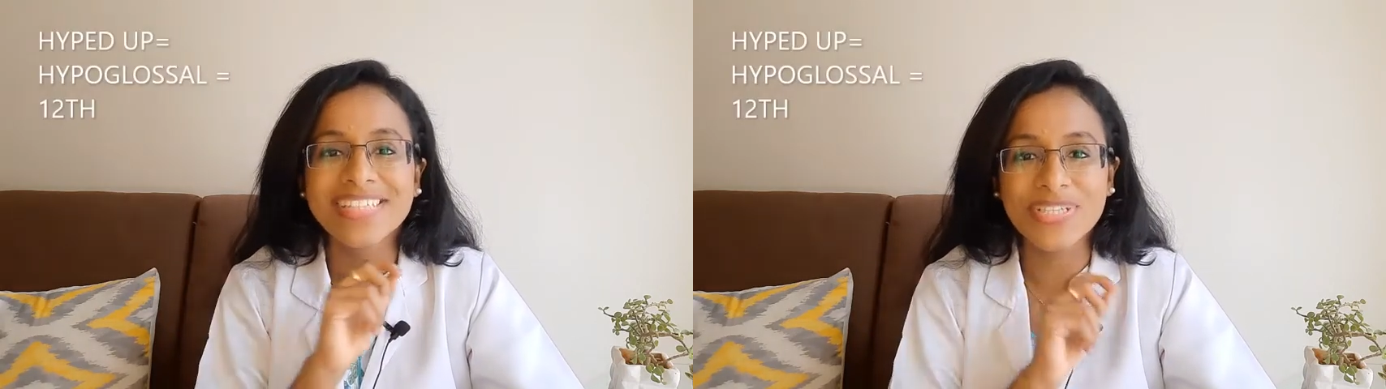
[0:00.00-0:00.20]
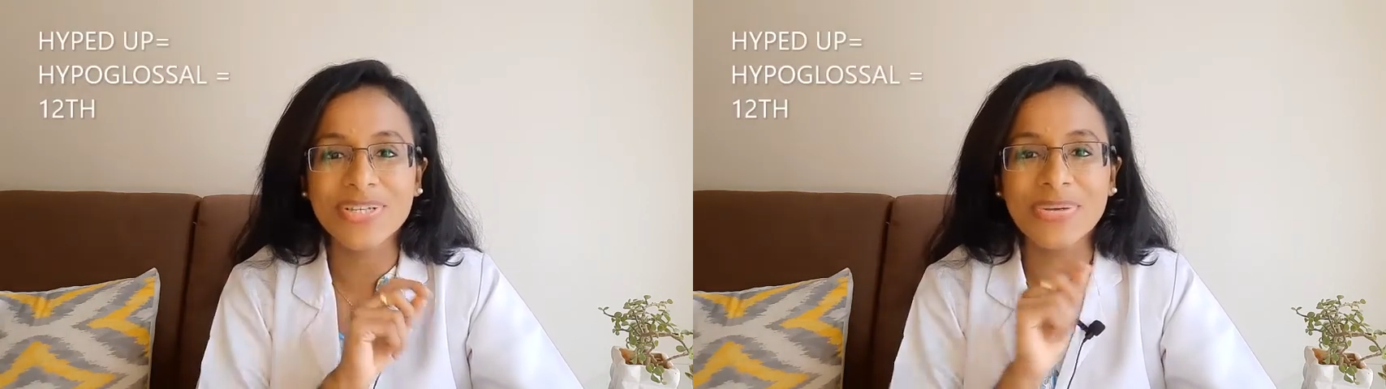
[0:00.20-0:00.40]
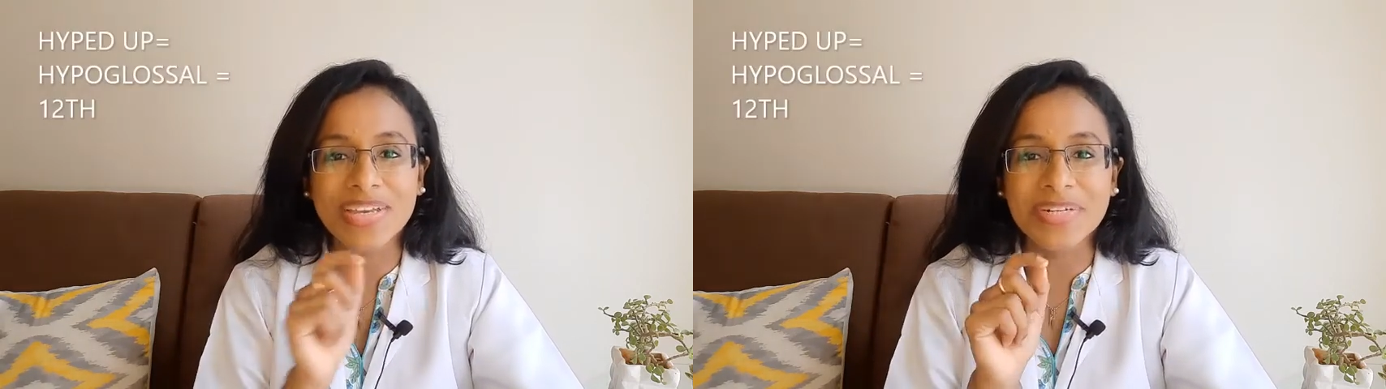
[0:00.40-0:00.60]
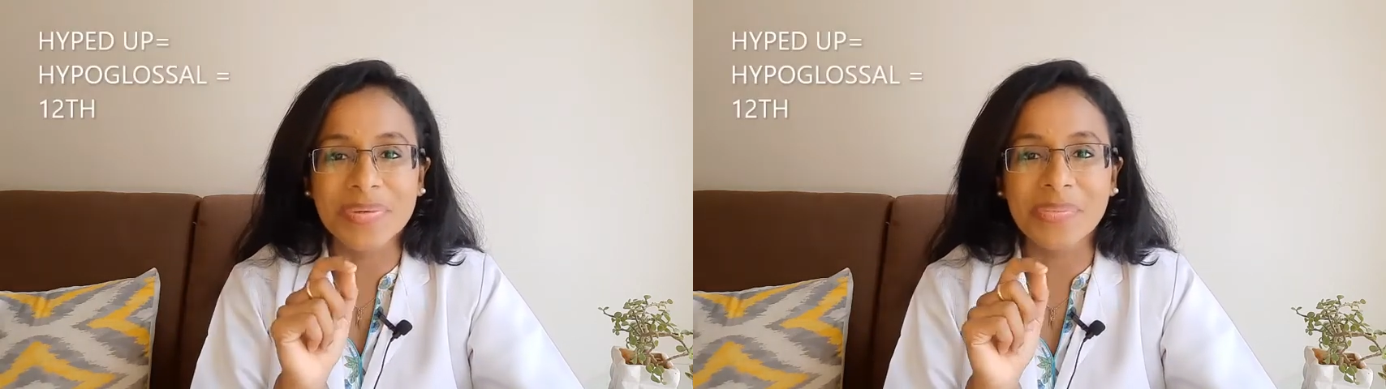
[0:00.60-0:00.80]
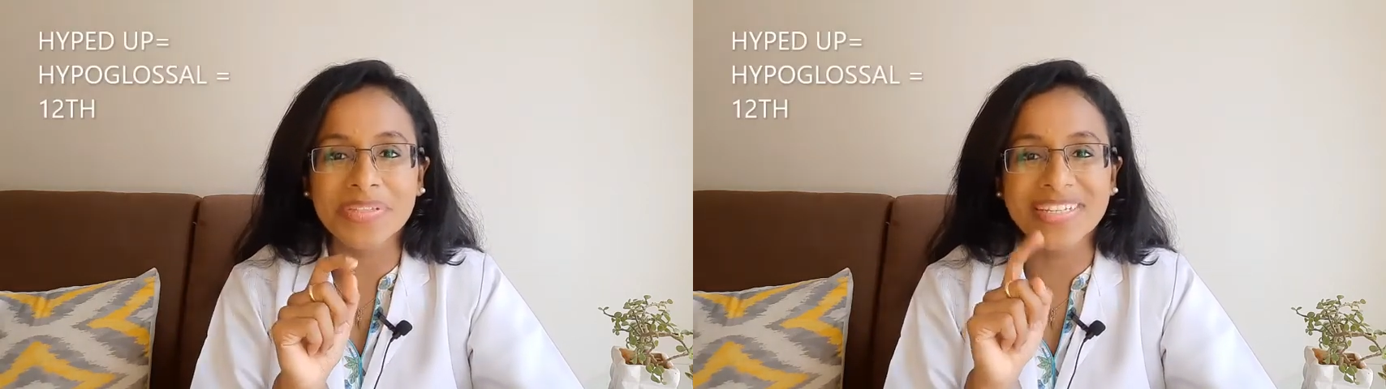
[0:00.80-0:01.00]
So you can
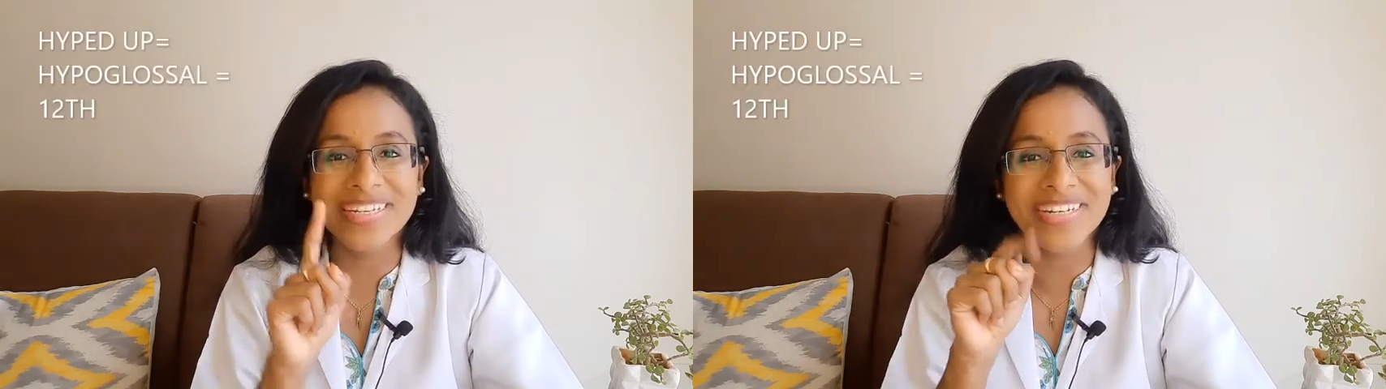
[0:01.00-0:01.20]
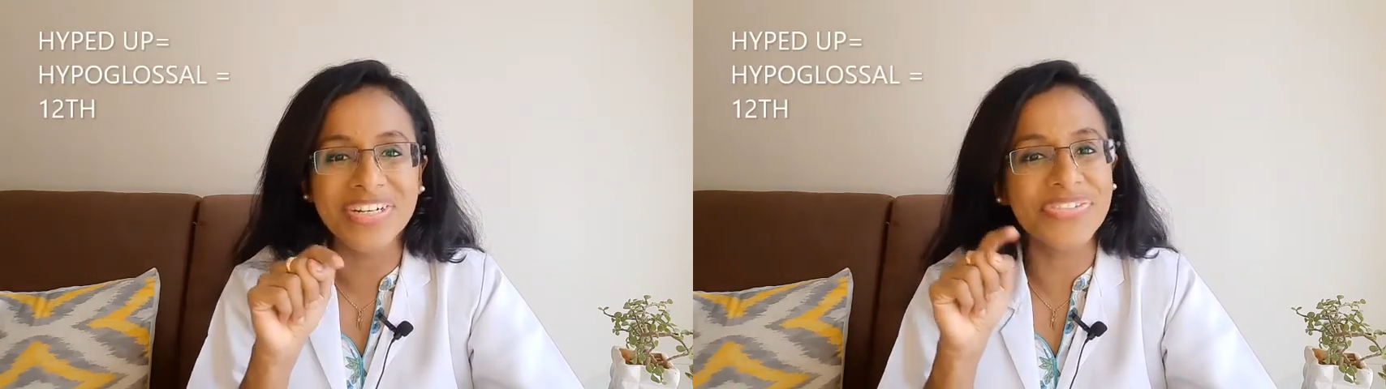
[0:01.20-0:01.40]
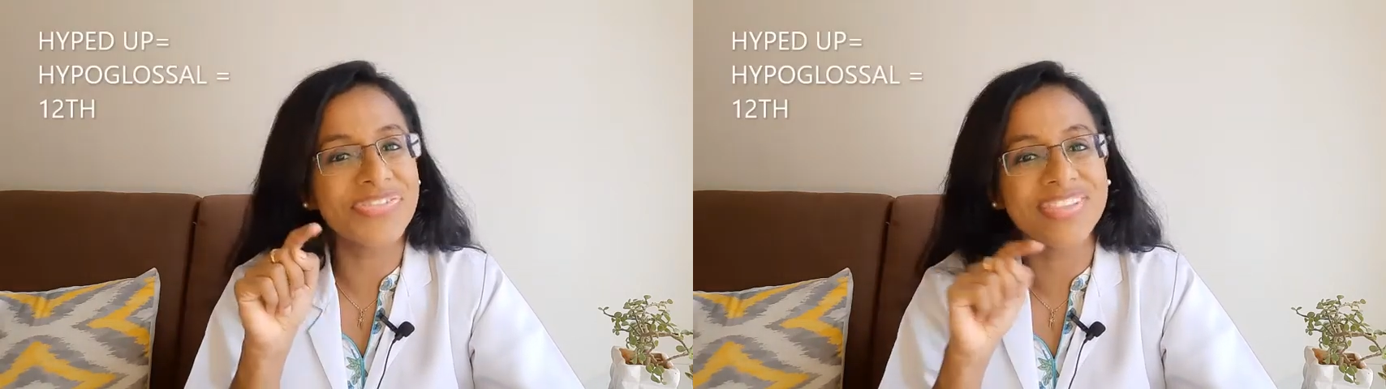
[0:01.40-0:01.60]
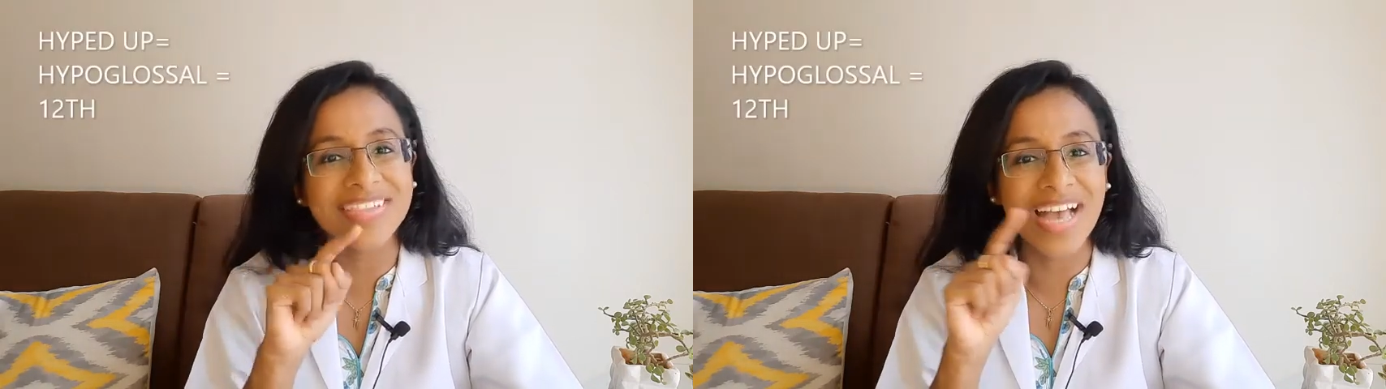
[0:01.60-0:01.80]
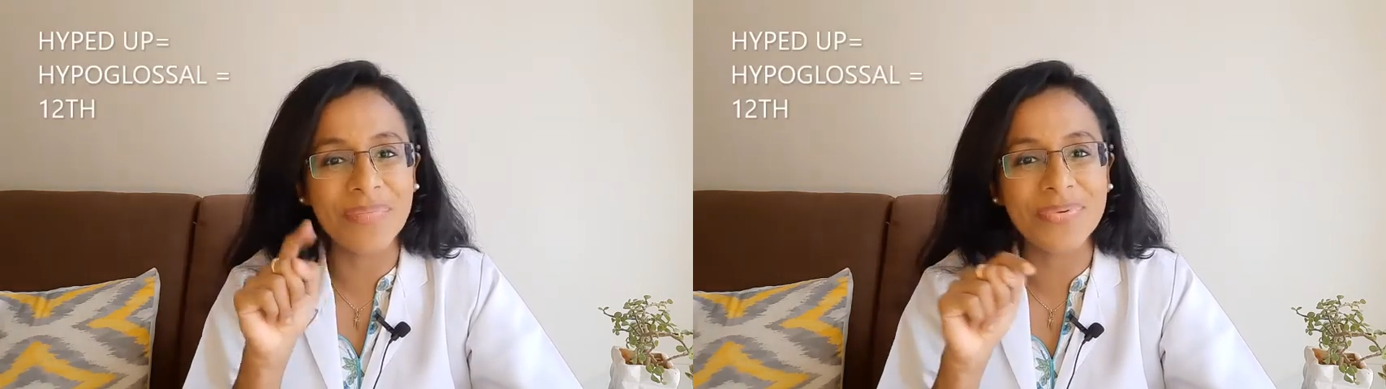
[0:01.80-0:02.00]
remember the nerve
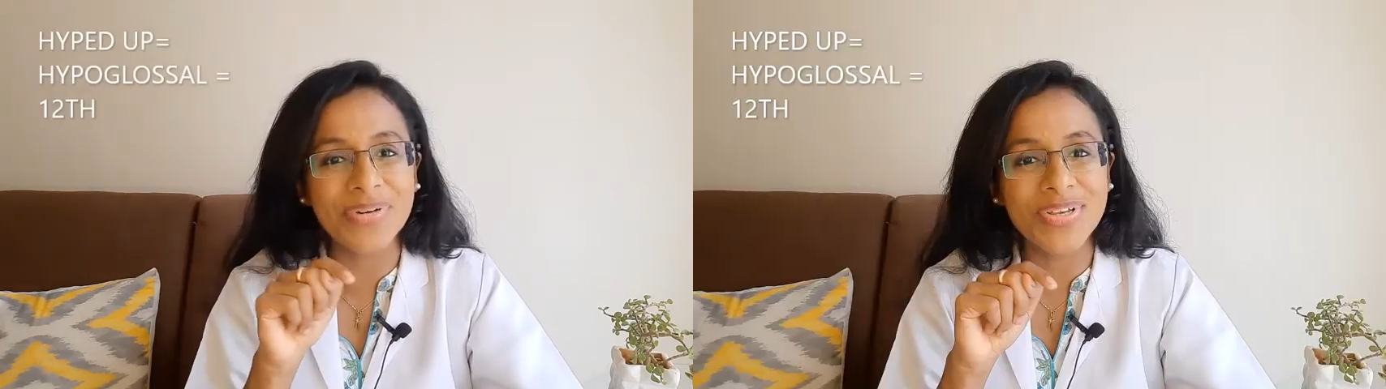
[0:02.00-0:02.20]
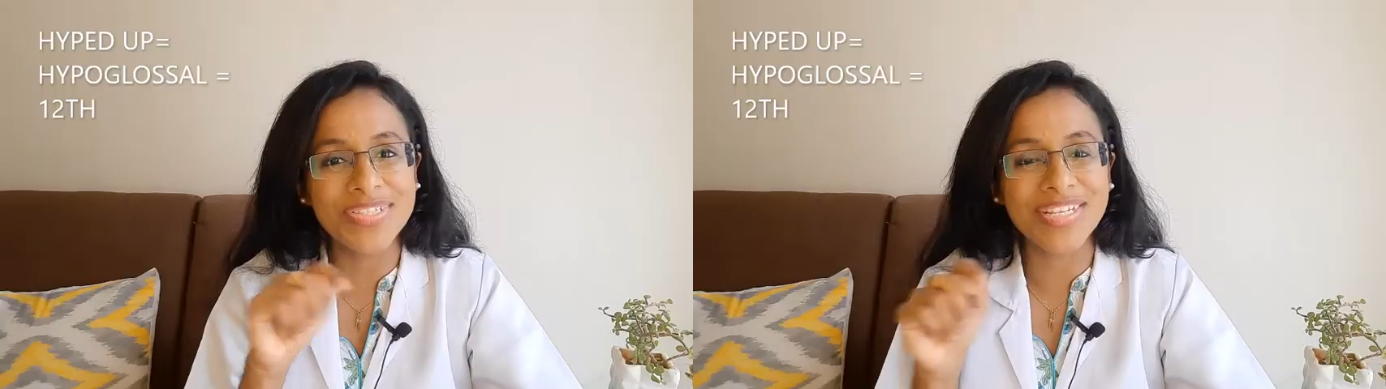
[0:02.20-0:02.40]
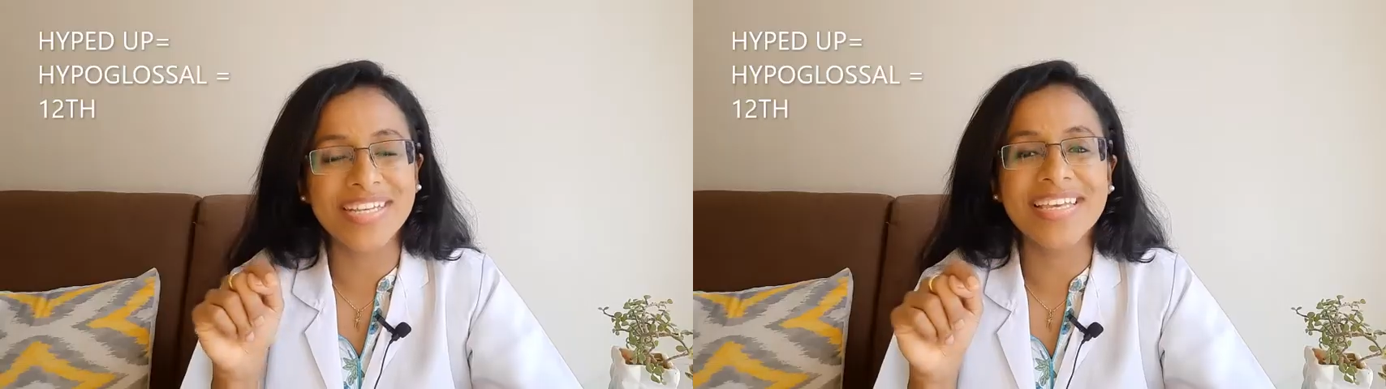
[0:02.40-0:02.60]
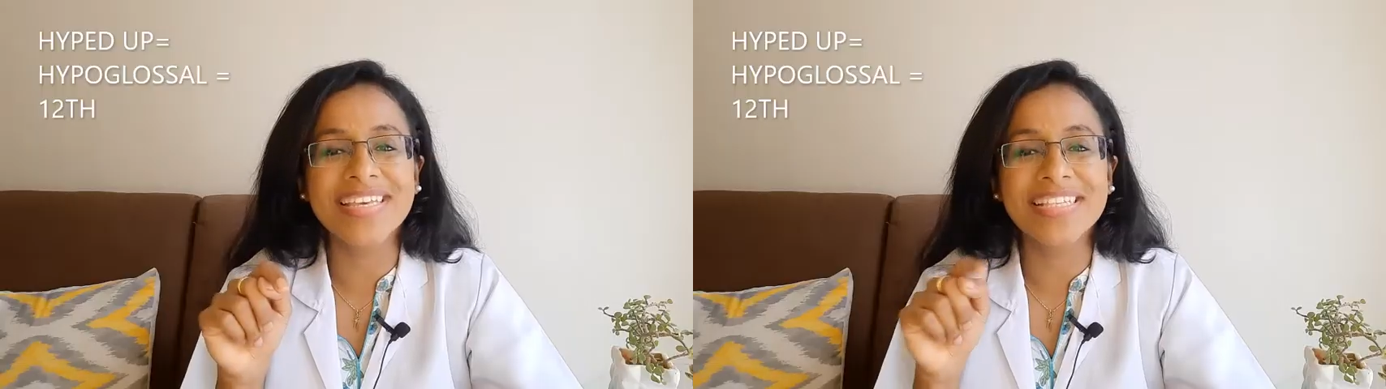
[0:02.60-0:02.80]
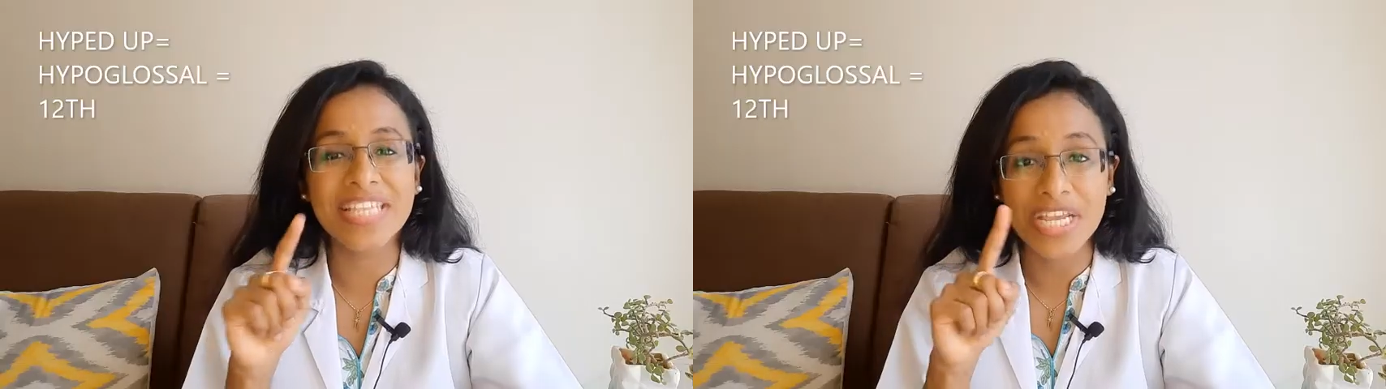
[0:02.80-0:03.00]
hypoglossal
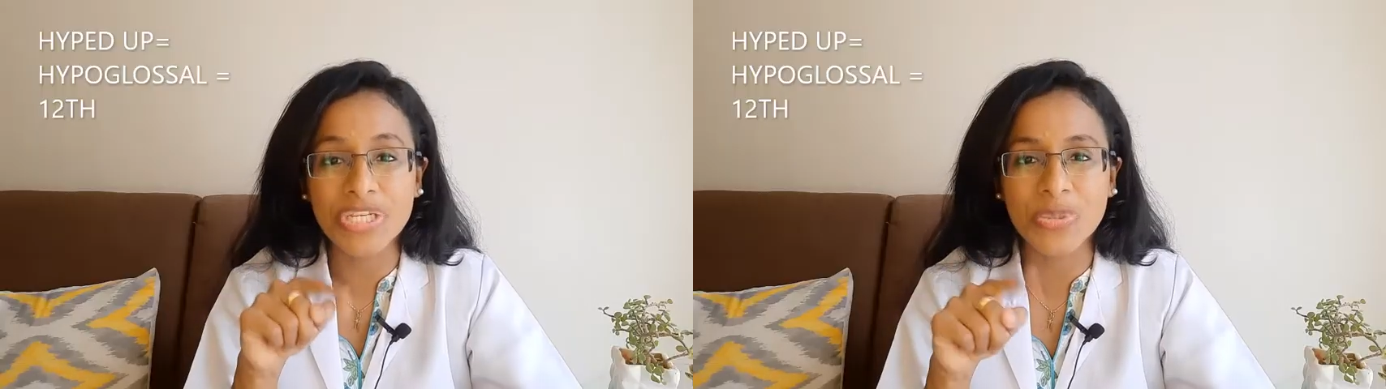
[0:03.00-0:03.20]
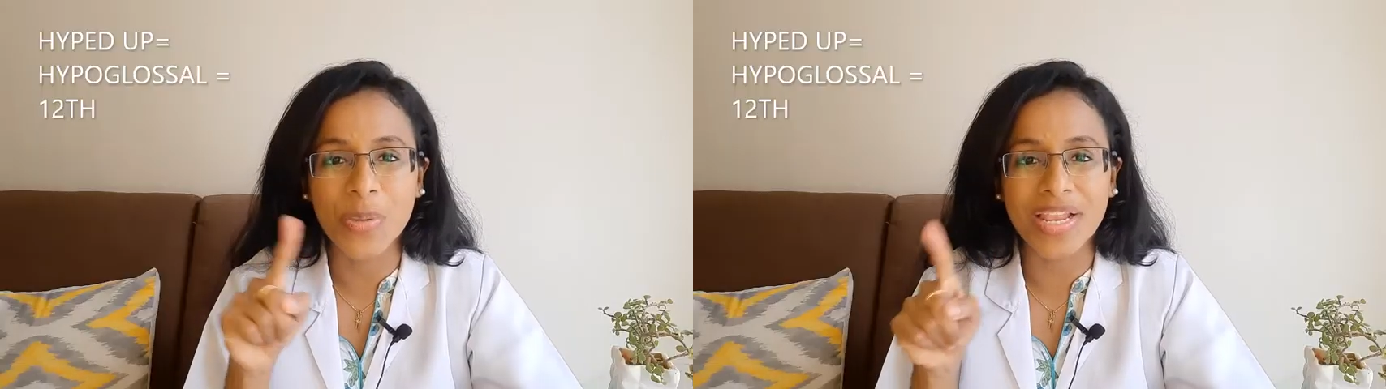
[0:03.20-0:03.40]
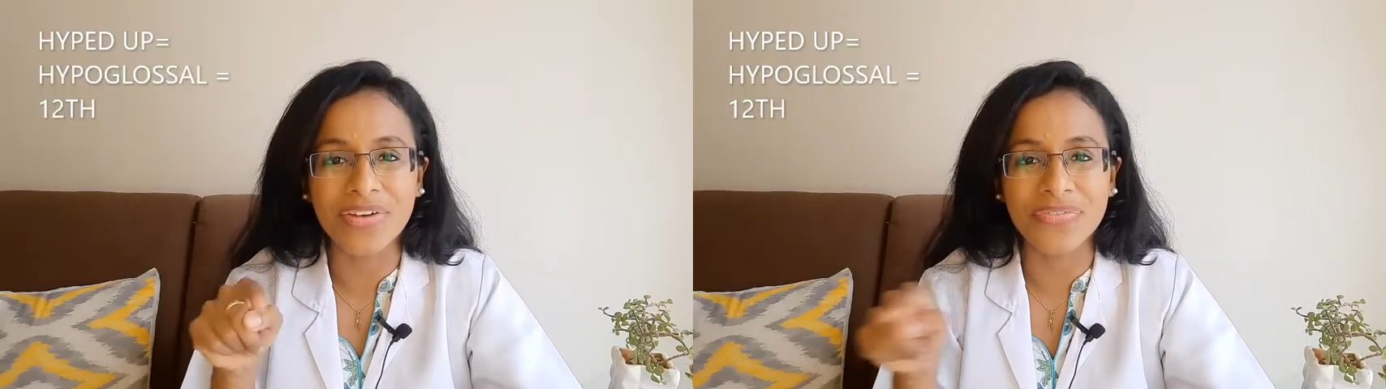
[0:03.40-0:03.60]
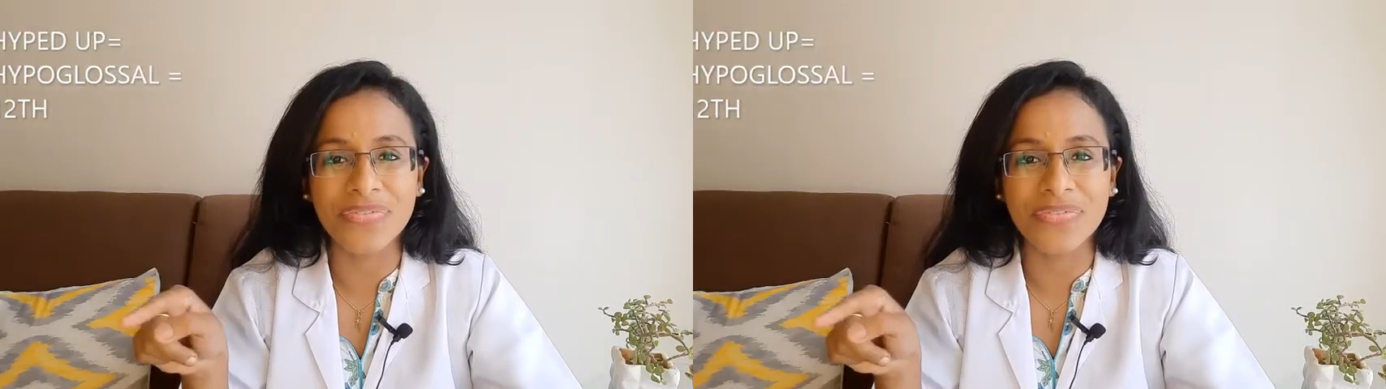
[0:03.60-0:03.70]
is 12.